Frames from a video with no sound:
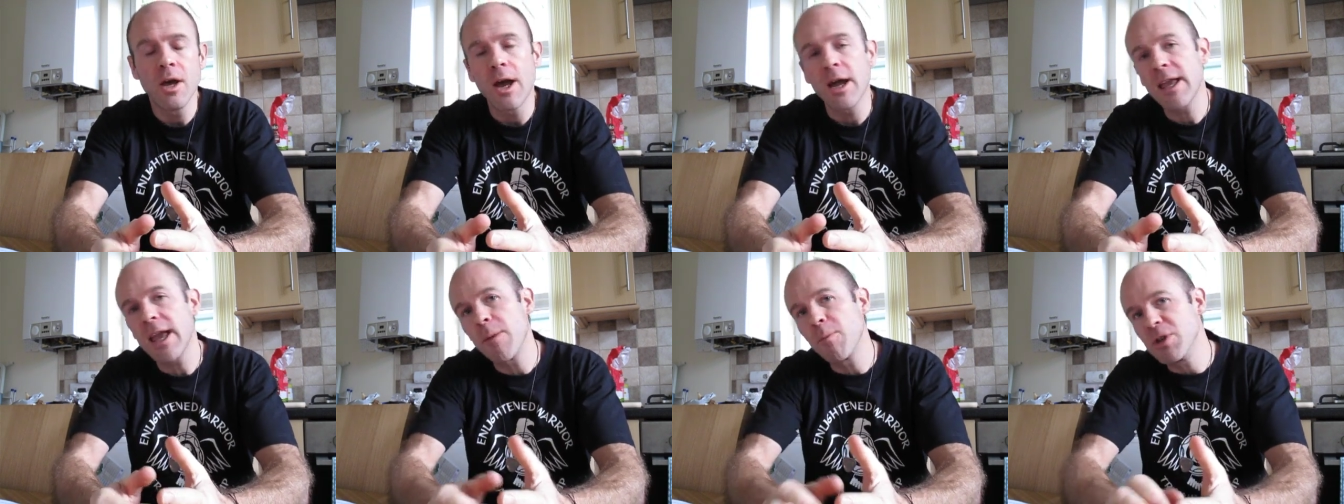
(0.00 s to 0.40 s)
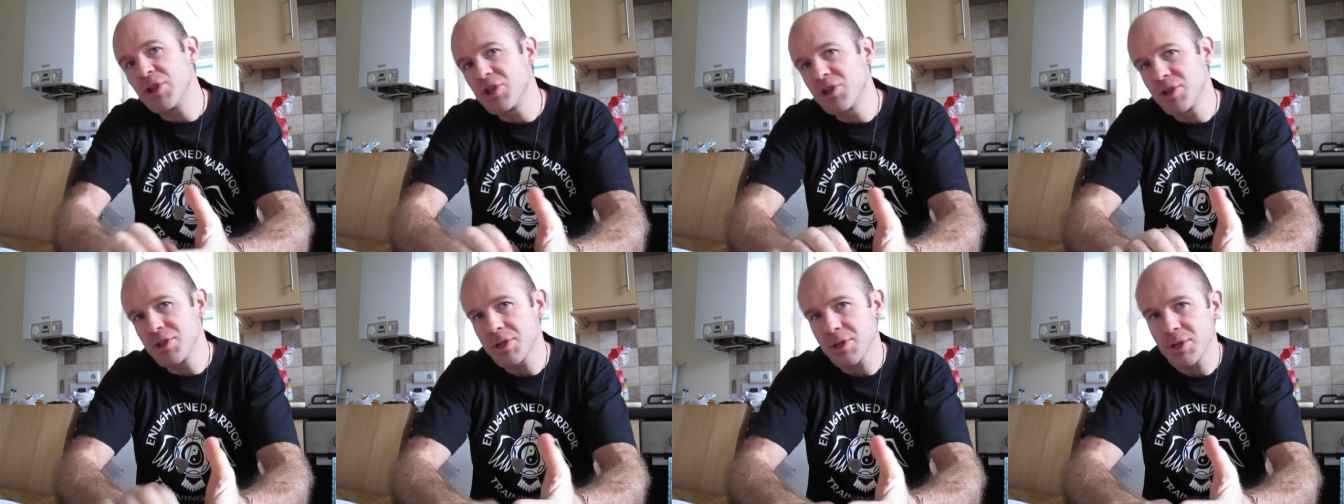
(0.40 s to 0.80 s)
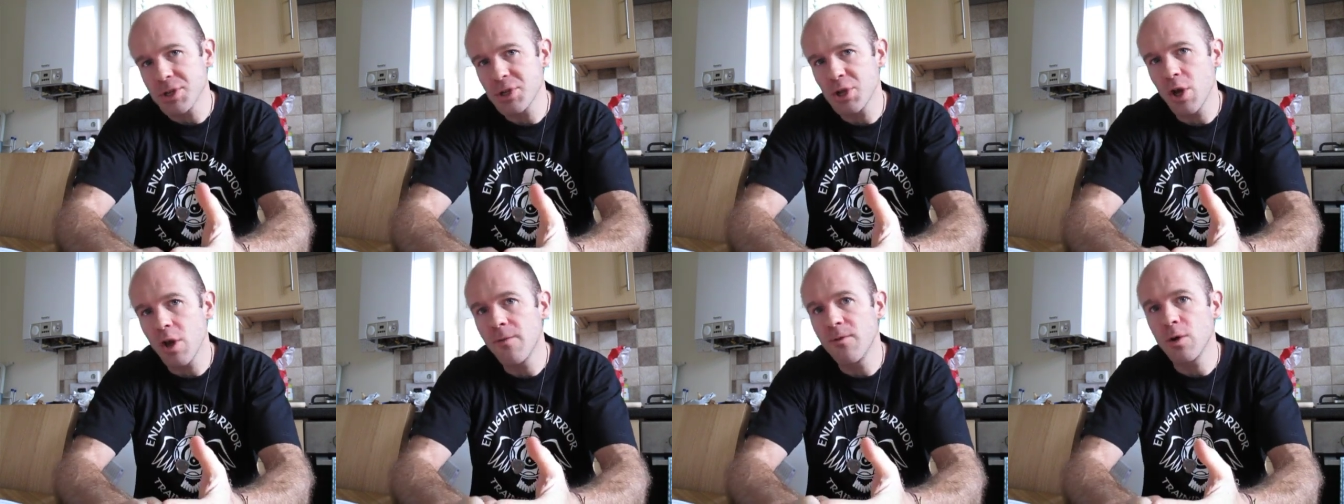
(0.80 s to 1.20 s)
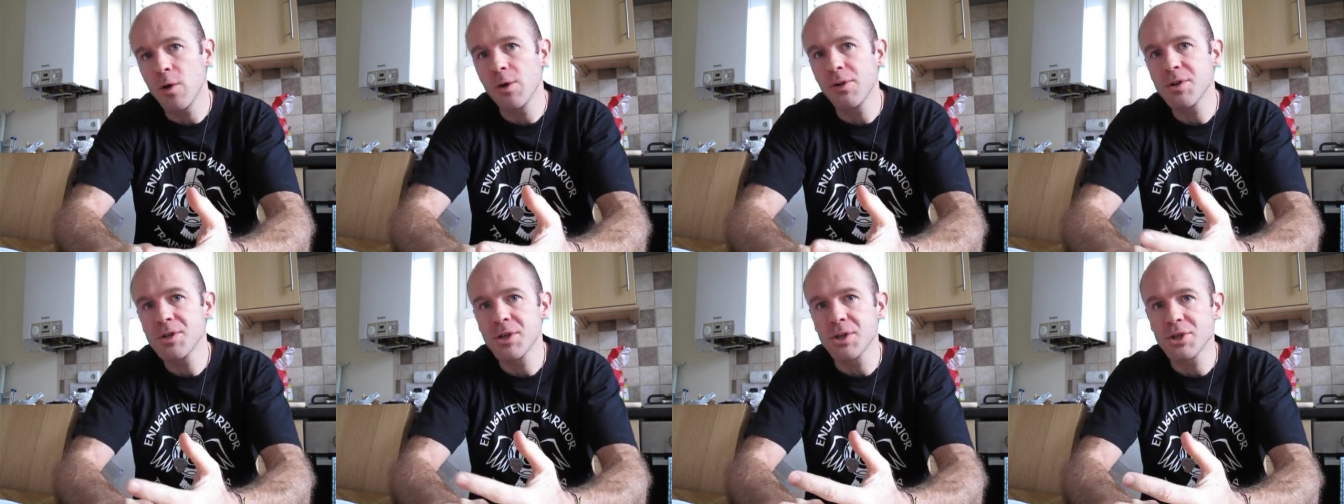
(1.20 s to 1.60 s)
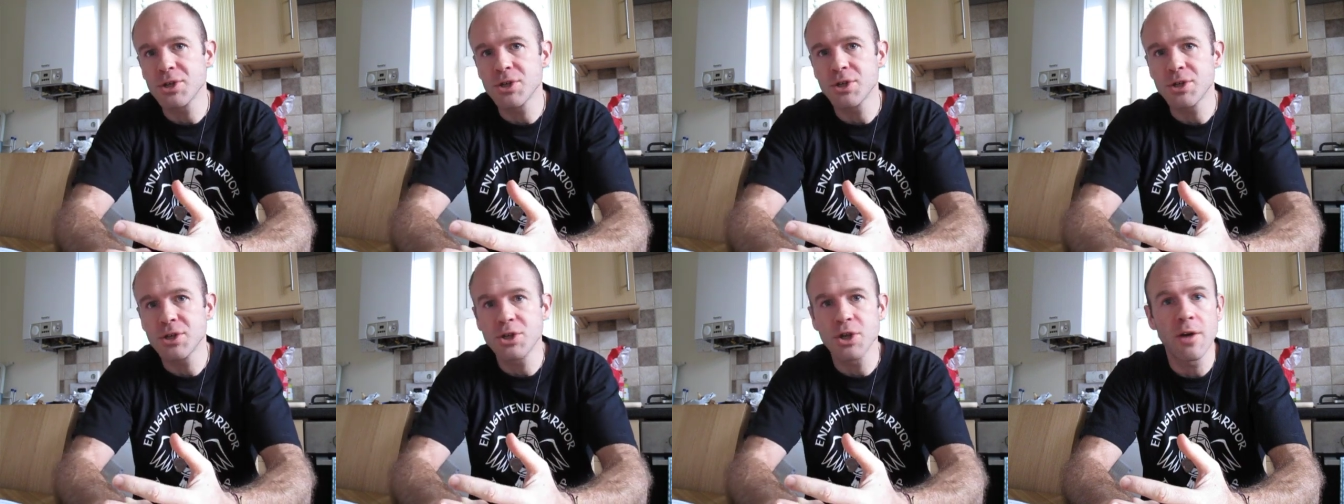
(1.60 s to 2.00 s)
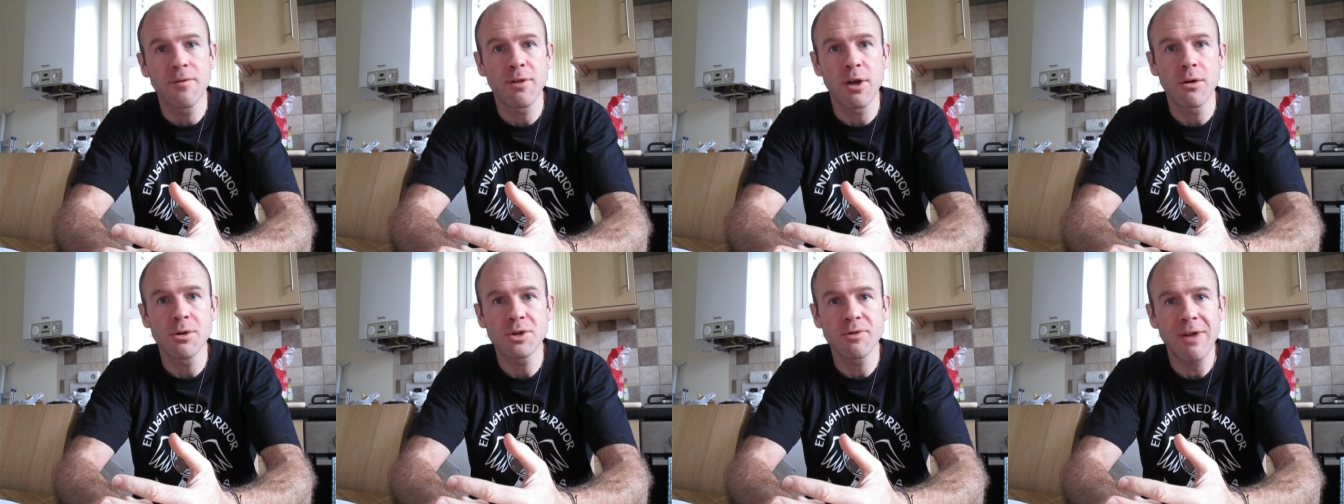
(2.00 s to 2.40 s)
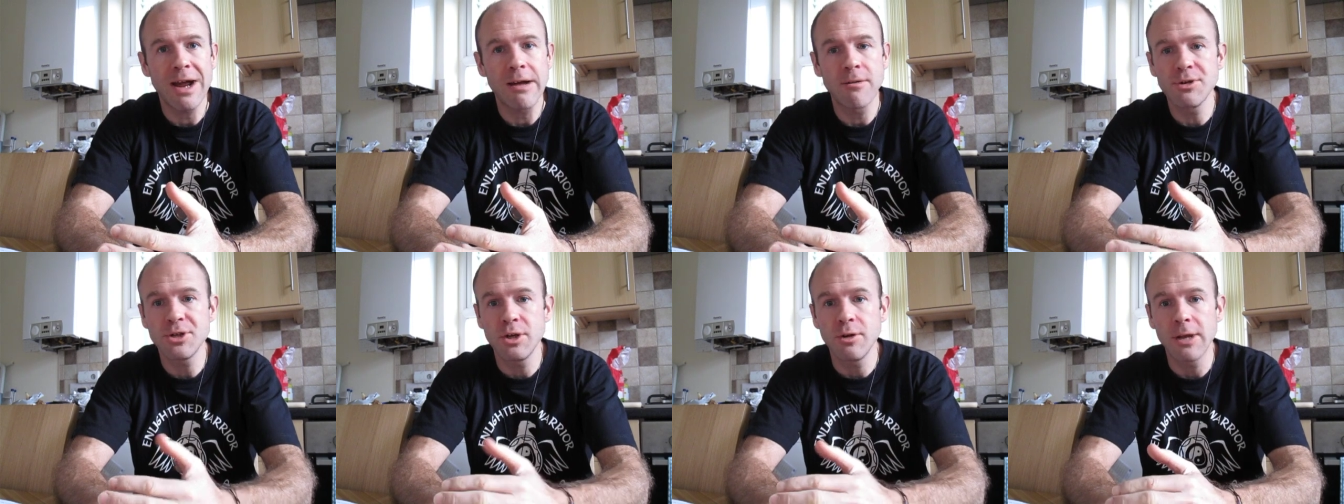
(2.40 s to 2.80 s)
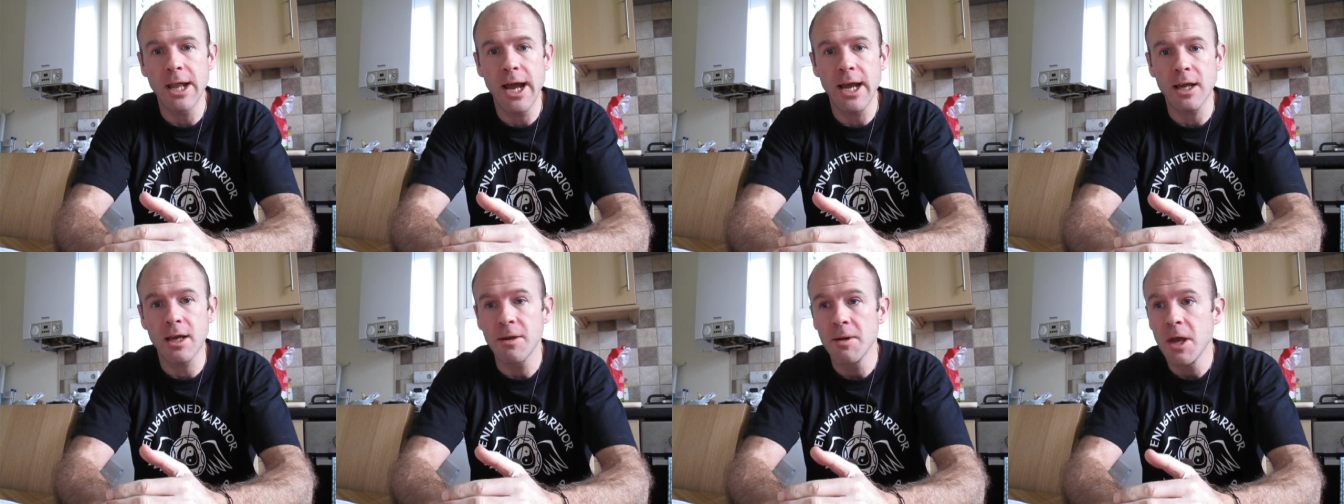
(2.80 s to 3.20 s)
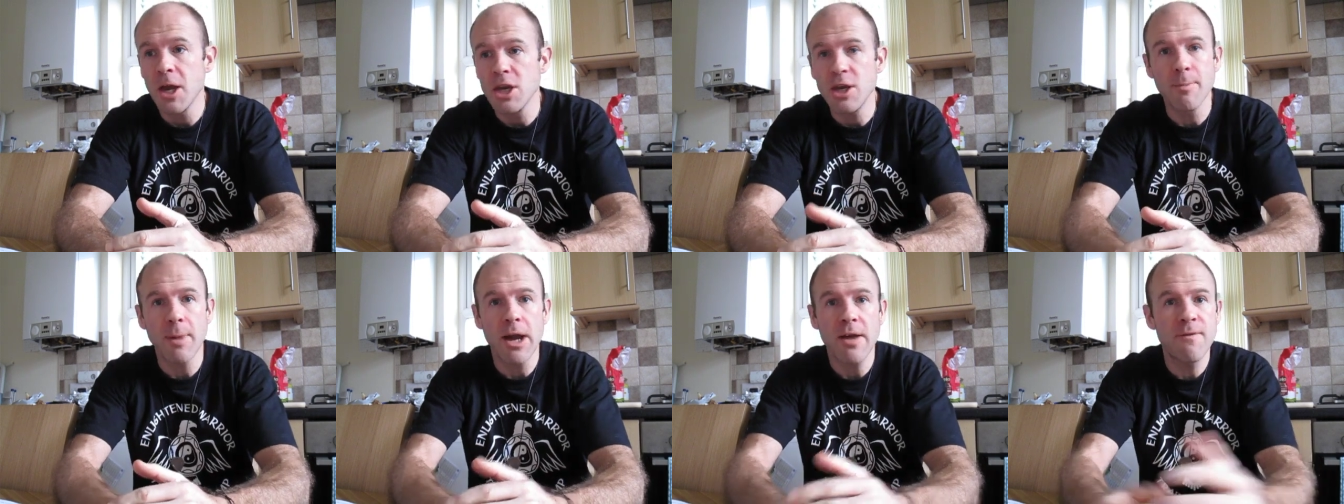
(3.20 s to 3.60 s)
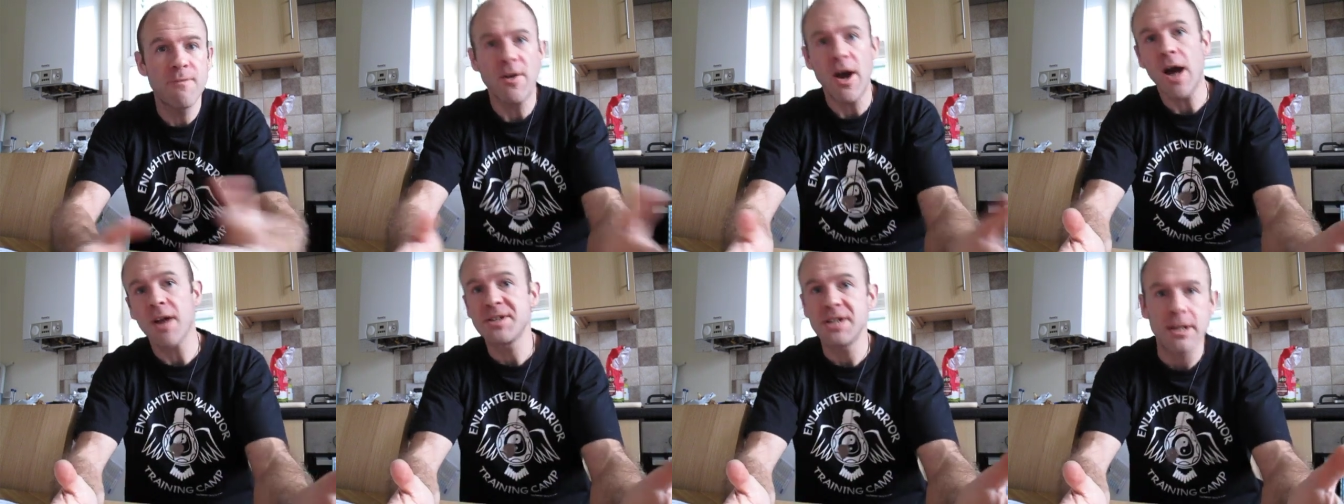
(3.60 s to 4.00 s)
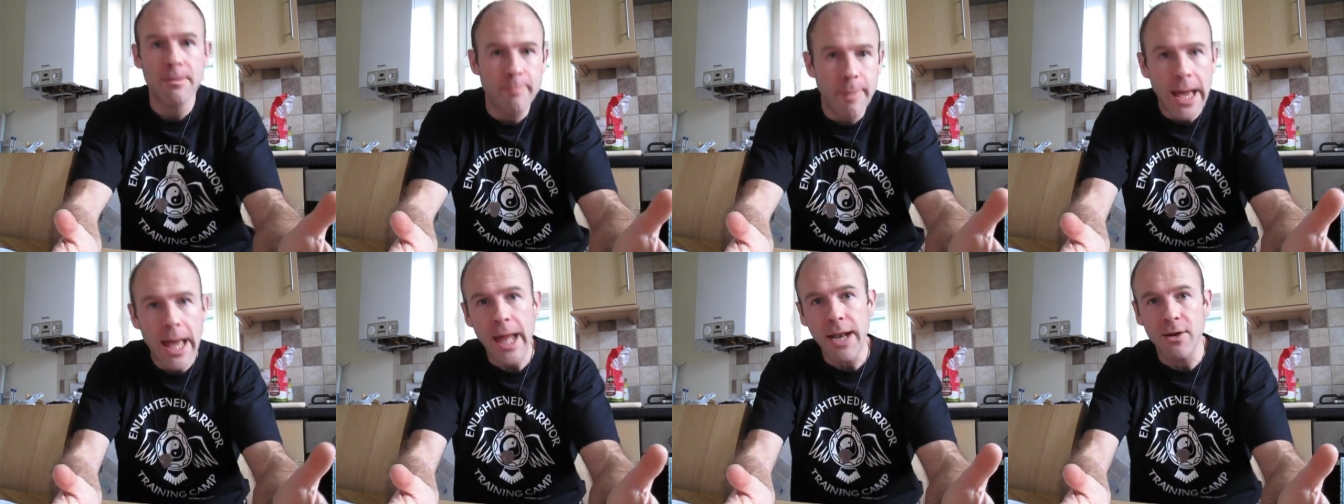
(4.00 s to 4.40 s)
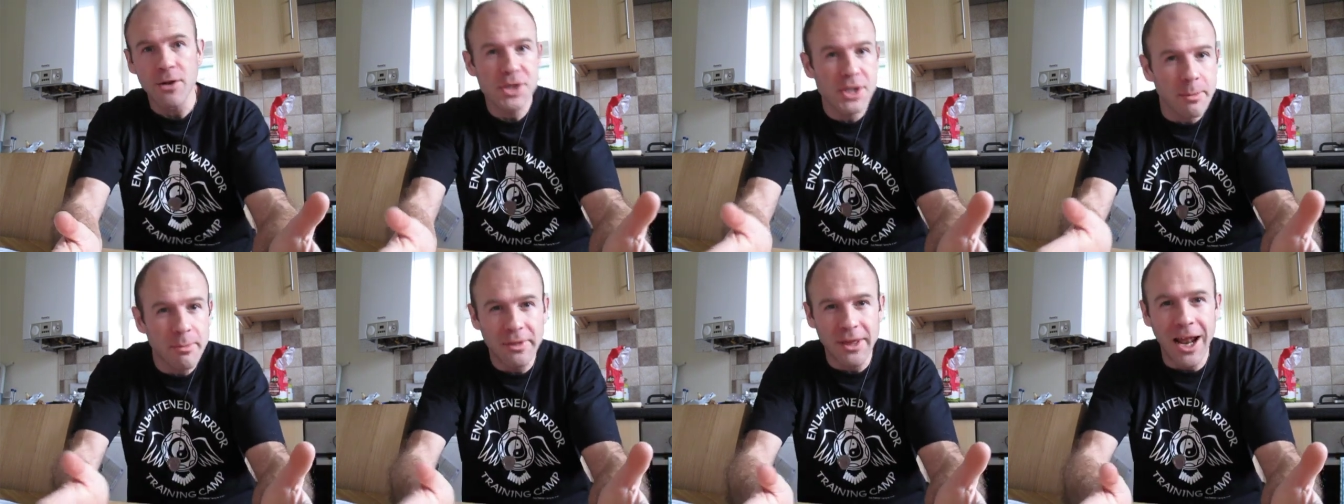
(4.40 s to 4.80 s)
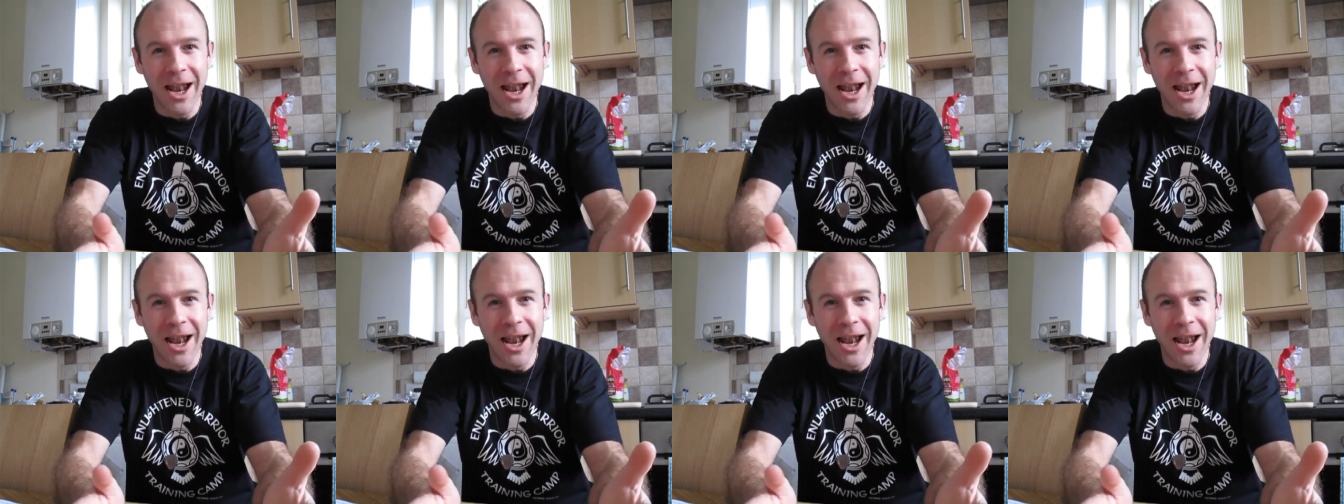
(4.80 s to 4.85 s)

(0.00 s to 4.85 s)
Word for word: again, which doesn't serve you or doesn't serve those around you, like you may fart in bed or something.